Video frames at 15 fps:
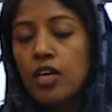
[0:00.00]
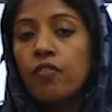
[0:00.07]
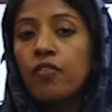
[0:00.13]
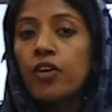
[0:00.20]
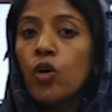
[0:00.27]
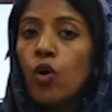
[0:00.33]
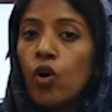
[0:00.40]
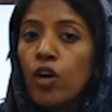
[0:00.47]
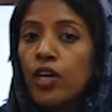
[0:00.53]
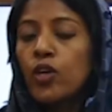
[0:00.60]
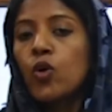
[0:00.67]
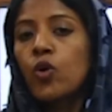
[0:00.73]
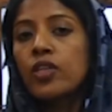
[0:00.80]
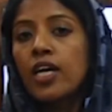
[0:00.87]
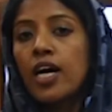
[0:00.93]
We all
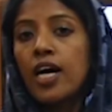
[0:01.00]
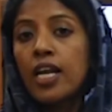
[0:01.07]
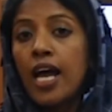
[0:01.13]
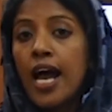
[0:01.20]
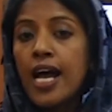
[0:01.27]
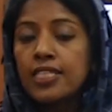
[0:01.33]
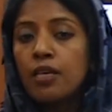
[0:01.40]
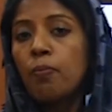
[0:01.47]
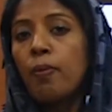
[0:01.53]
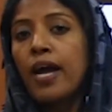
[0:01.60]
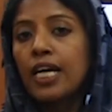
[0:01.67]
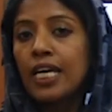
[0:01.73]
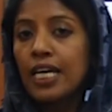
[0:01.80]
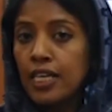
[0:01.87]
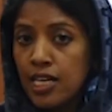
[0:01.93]
know that as the
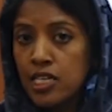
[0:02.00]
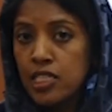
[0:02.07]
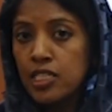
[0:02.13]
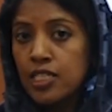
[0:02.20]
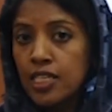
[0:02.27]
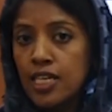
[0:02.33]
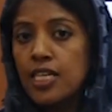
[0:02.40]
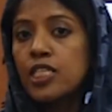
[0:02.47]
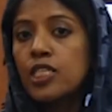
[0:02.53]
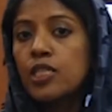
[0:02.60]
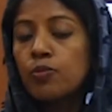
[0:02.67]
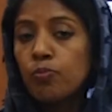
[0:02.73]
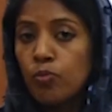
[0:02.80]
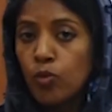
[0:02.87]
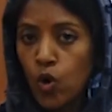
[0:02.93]
packing density is
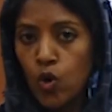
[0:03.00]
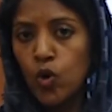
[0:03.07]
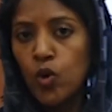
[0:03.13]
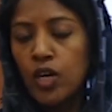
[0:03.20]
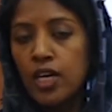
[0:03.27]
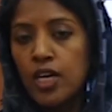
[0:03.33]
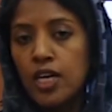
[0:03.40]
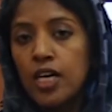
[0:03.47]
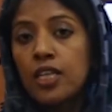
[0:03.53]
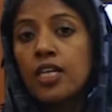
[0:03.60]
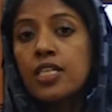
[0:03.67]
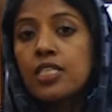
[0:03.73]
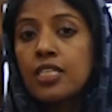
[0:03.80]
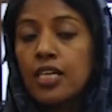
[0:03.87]
more, the